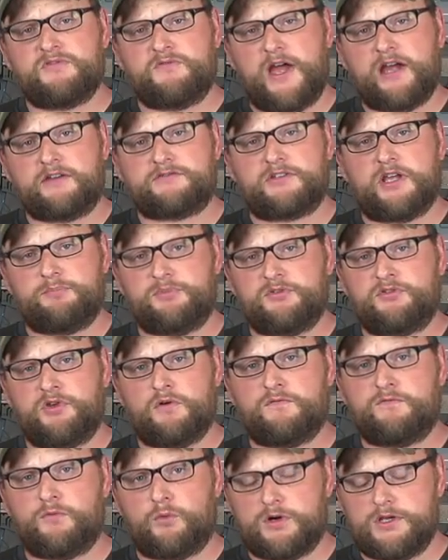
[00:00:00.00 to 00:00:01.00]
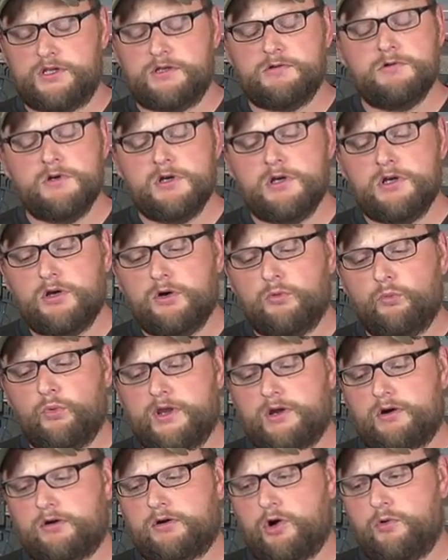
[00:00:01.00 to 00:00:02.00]
fact episode for you.
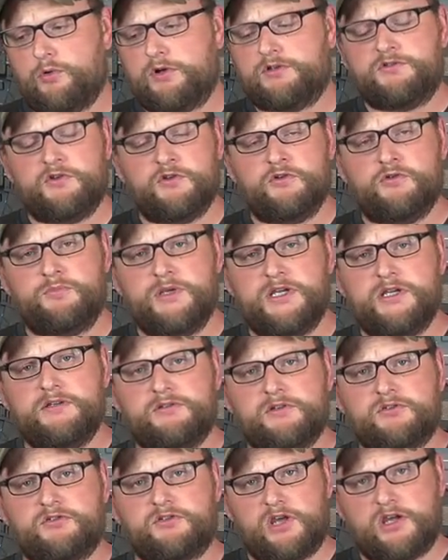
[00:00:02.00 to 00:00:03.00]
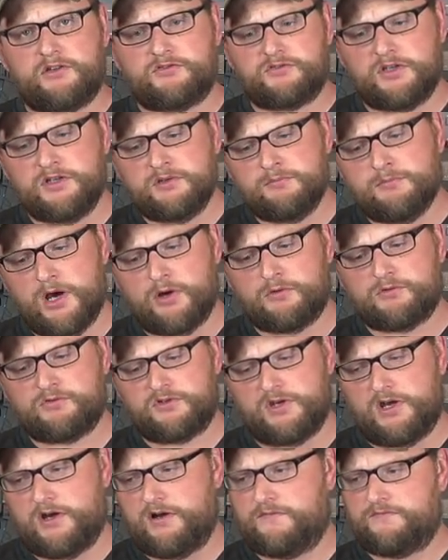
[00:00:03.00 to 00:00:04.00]
We are going to be discussing
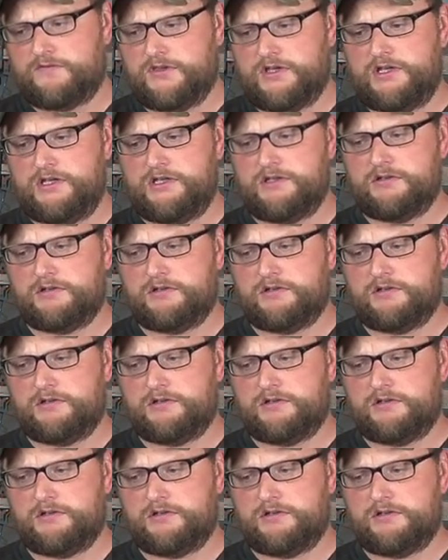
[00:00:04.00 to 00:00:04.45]
most of the